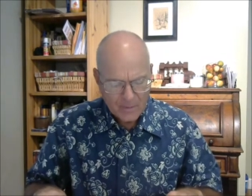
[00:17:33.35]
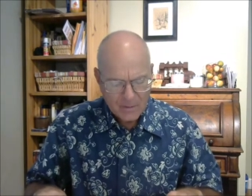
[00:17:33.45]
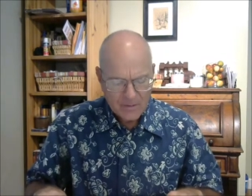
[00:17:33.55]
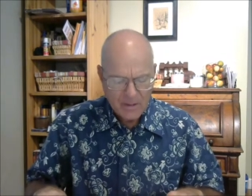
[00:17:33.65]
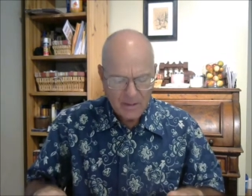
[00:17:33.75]

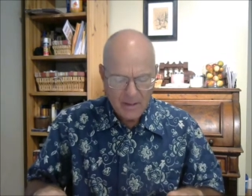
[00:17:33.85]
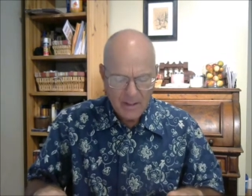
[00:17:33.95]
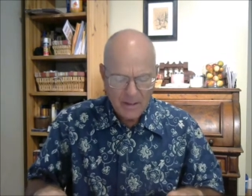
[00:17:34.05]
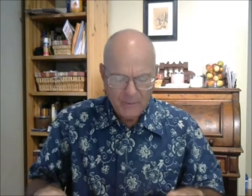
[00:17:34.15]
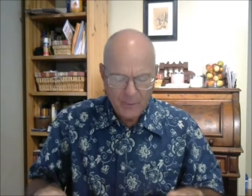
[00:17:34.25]
To
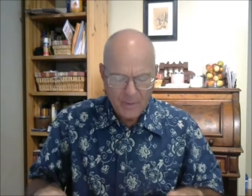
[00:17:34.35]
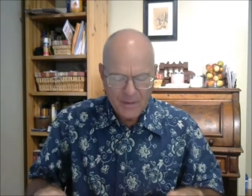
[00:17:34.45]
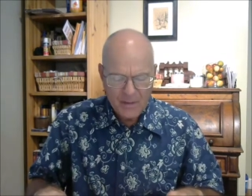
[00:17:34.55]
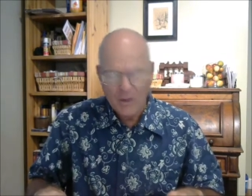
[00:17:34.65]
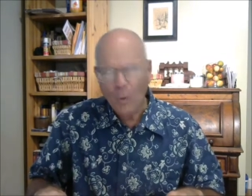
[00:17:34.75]
live
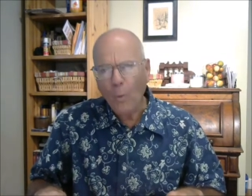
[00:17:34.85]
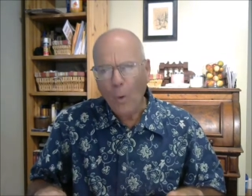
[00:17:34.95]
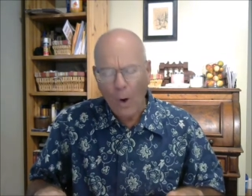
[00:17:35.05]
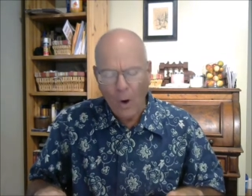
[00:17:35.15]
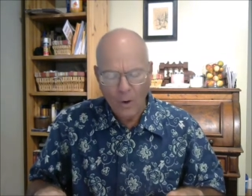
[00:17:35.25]
within the
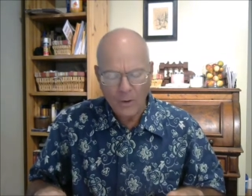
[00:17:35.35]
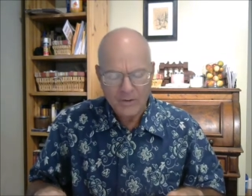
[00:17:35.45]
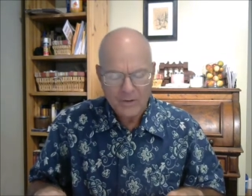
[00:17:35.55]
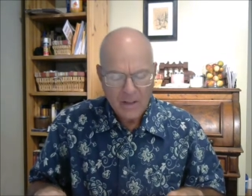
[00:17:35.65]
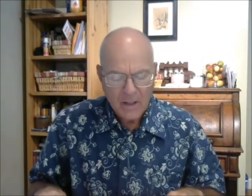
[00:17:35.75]

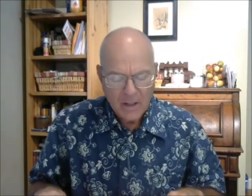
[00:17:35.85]
walls